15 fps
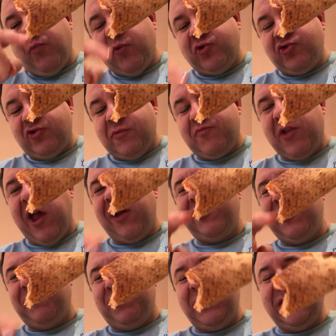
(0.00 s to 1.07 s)
would drip
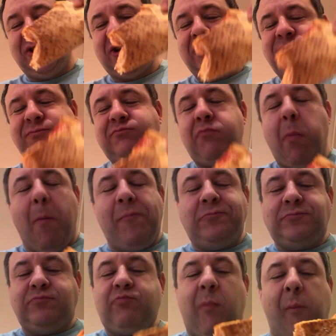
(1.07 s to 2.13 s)
down the pizza.
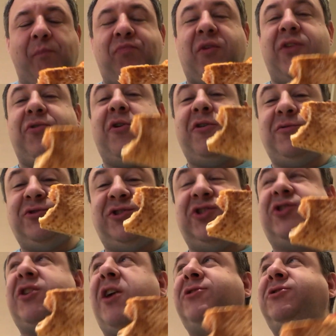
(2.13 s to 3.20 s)
I thought it was
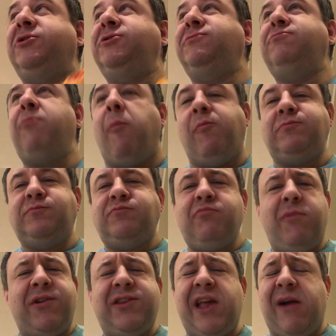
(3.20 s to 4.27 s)
disgusting.
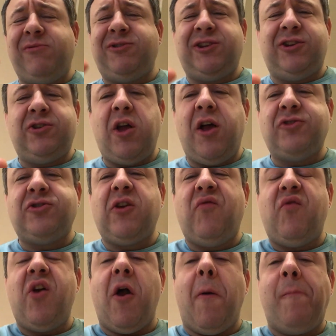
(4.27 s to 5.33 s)
And Dad was like, no, it's
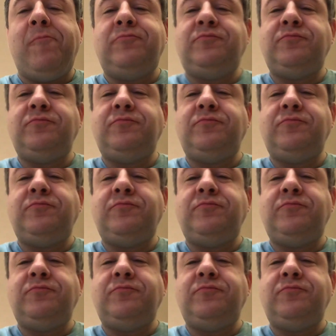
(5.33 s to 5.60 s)
good for you.